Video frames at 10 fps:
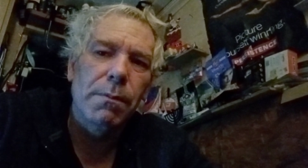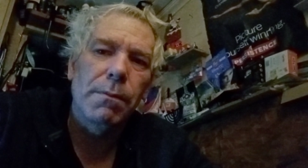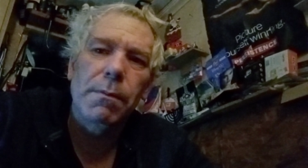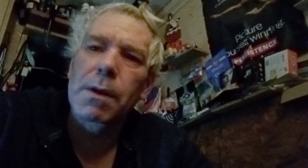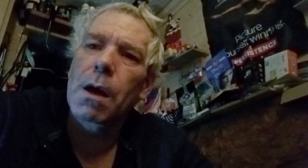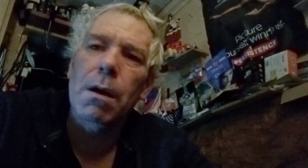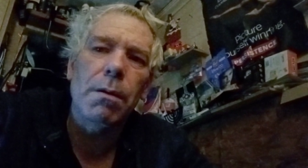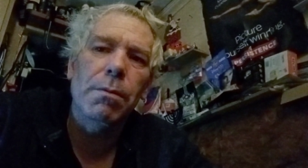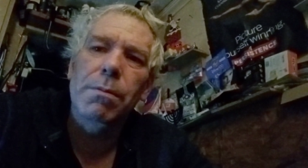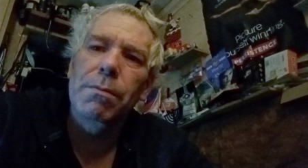
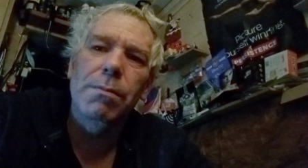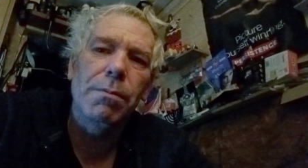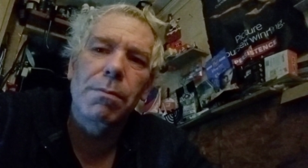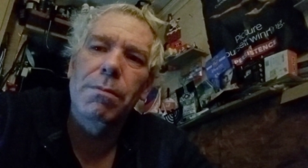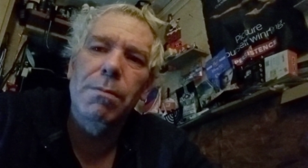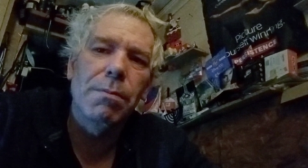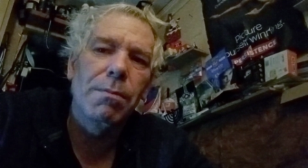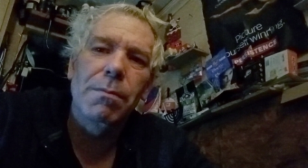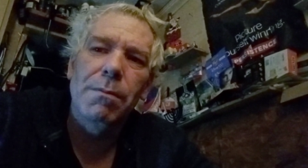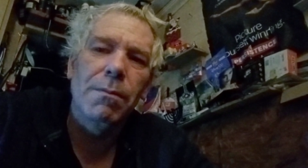No.
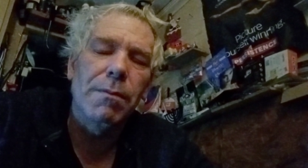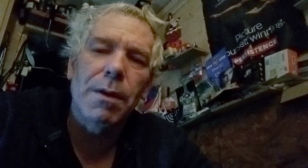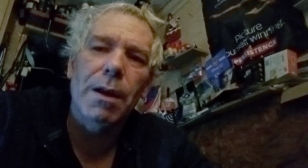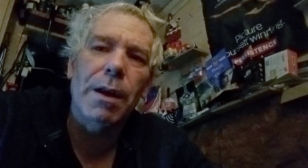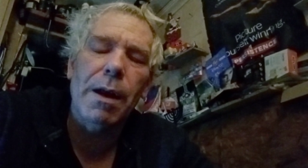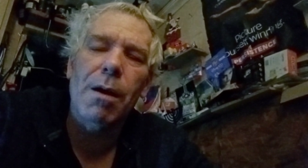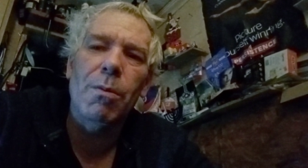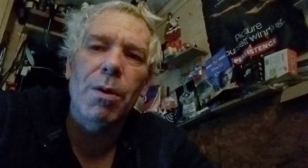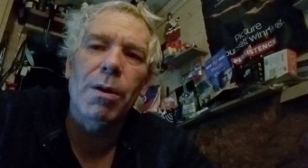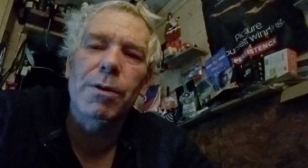That ain't how it
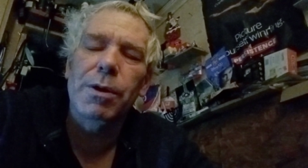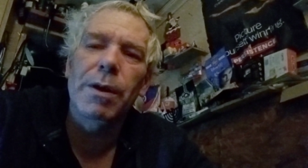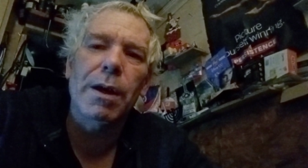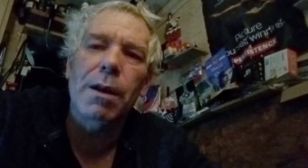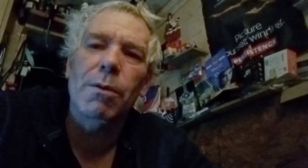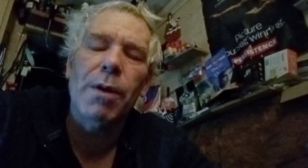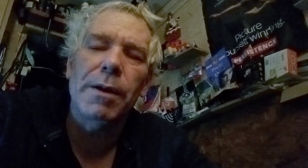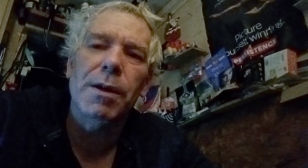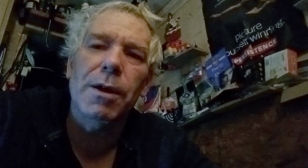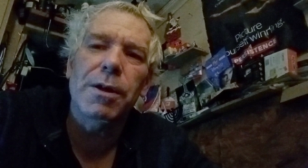works. You ain't got no right
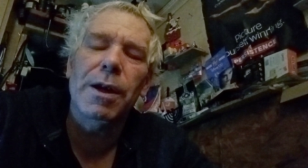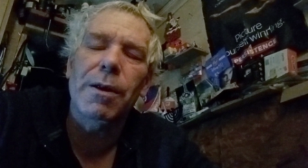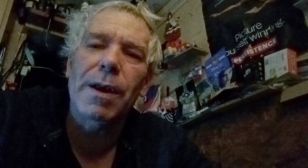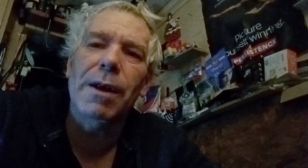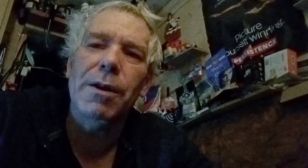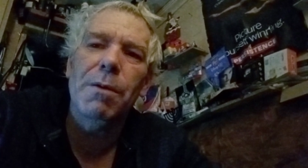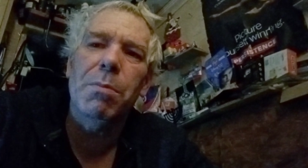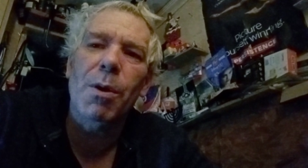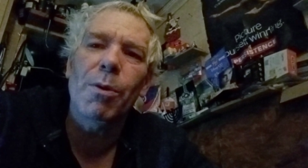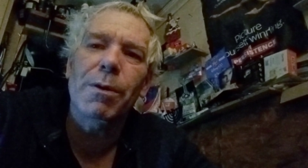touching anything that you
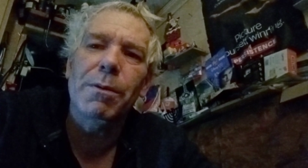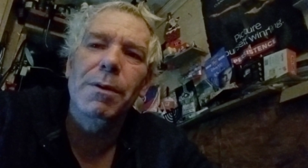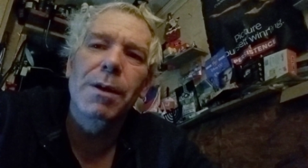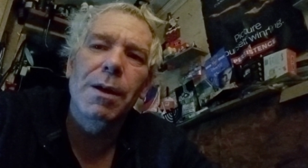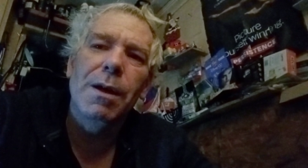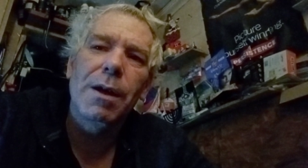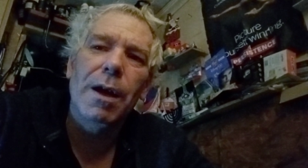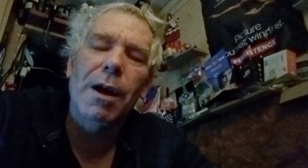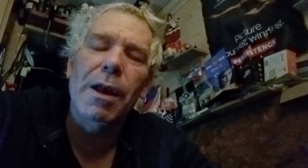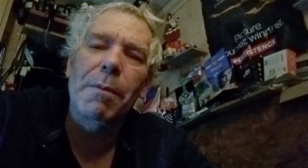broke
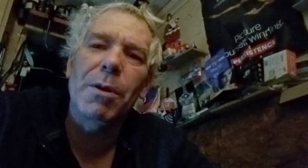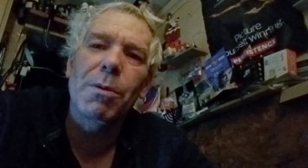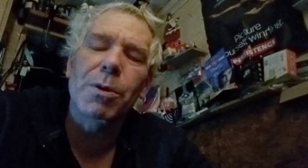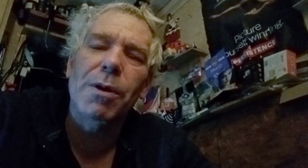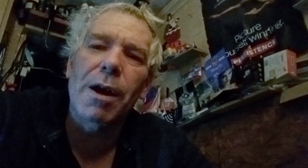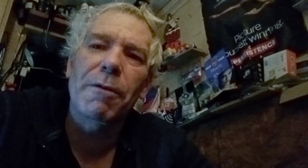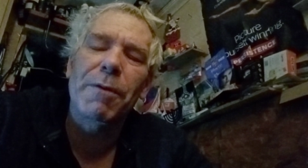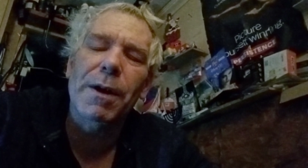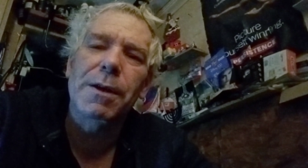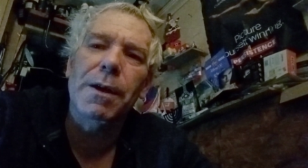and claiming you were trying to
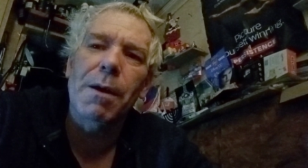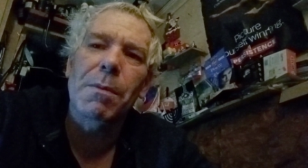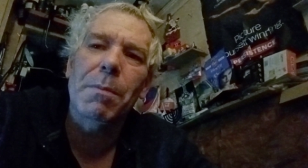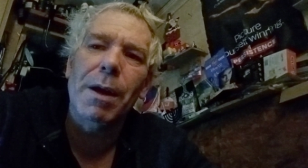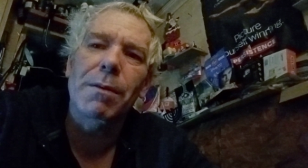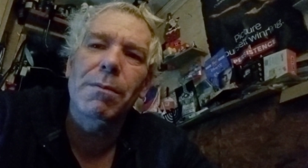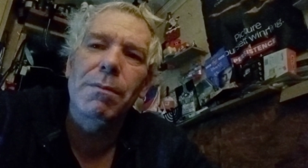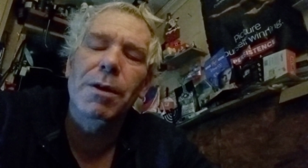fix it, government man.